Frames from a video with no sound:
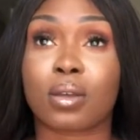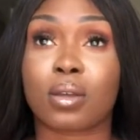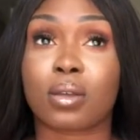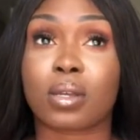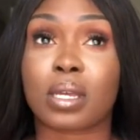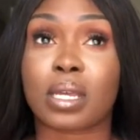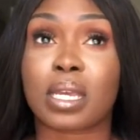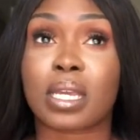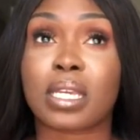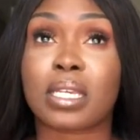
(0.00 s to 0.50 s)

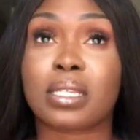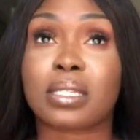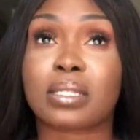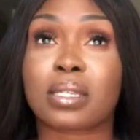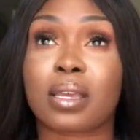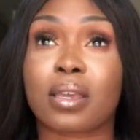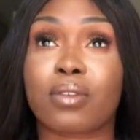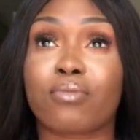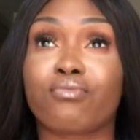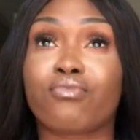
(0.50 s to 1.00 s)
He's
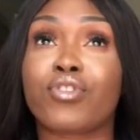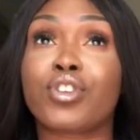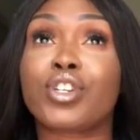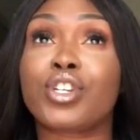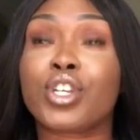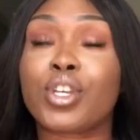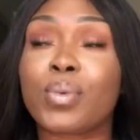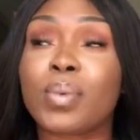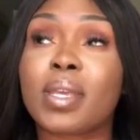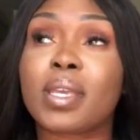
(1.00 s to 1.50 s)

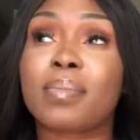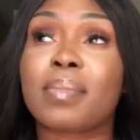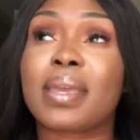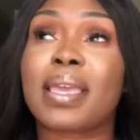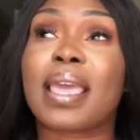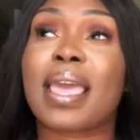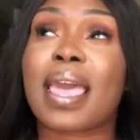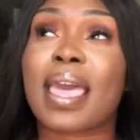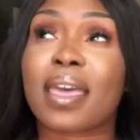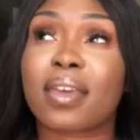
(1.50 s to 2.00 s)
renewing
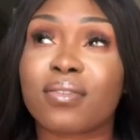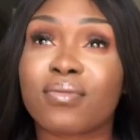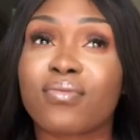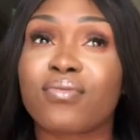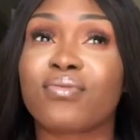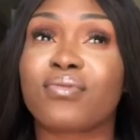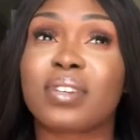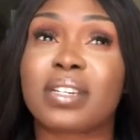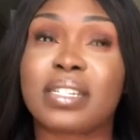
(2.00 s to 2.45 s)
me every